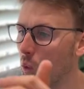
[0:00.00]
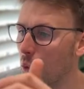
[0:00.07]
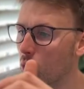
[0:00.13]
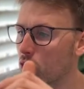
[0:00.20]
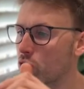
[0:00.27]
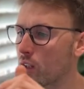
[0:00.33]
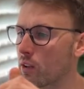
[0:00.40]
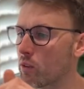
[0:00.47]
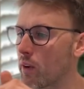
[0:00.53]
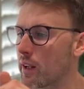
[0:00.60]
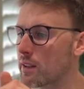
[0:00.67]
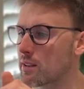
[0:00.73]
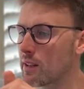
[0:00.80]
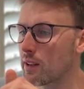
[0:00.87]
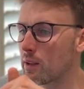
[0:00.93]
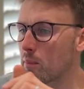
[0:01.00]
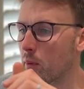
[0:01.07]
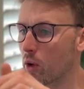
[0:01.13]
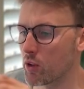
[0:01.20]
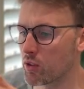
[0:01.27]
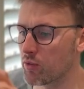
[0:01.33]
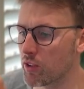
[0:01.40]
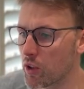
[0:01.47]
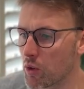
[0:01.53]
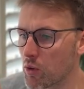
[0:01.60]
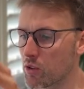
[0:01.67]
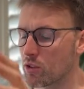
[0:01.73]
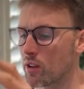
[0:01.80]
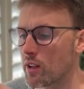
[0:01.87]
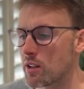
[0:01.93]
or generated the most
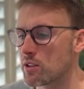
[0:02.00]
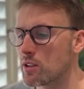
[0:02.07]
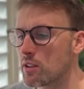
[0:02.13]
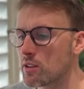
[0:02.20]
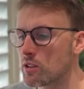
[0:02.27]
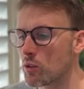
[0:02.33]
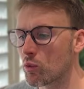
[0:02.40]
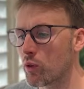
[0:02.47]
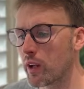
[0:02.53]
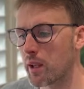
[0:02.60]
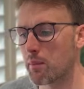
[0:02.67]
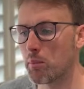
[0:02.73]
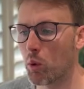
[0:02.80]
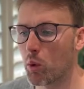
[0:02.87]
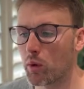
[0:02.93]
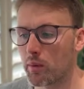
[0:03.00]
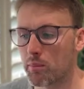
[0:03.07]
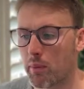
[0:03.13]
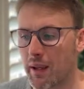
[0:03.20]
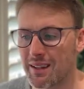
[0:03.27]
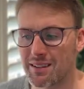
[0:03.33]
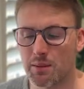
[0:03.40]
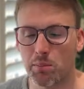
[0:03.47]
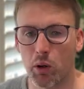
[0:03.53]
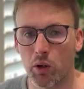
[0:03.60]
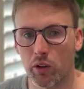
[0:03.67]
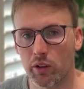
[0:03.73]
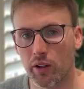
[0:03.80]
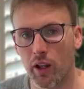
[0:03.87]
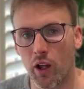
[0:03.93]
views. So this is really important based
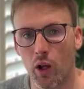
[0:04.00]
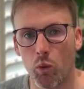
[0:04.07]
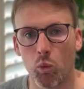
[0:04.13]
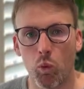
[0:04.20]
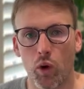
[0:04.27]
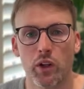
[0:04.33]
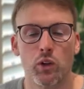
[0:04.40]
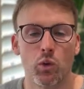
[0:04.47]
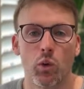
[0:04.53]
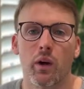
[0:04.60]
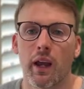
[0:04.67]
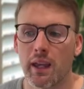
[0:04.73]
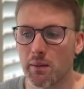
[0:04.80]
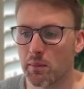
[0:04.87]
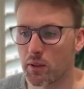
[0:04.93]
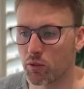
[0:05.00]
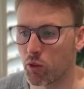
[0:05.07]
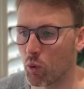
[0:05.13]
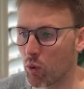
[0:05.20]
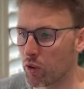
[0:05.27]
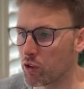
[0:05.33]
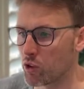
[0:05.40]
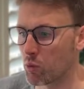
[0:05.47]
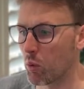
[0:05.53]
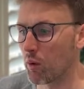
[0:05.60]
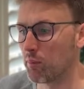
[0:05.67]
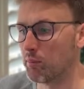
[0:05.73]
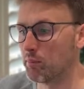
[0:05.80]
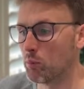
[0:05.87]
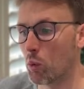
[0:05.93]
upon what you're aiming for. Do you
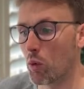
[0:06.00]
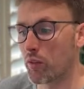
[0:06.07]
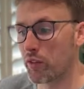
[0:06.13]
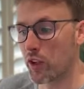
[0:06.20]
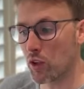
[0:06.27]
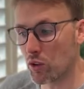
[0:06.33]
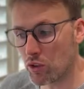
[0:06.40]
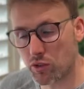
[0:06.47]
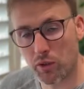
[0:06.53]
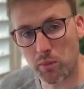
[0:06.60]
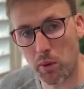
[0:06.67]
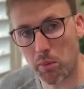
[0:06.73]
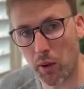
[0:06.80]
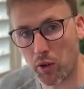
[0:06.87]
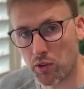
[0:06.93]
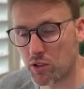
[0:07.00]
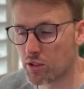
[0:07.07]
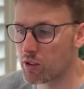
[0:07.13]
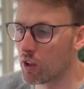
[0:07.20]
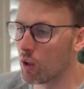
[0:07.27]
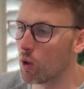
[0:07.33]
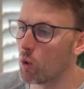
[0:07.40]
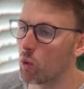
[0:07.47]
want more views from your posts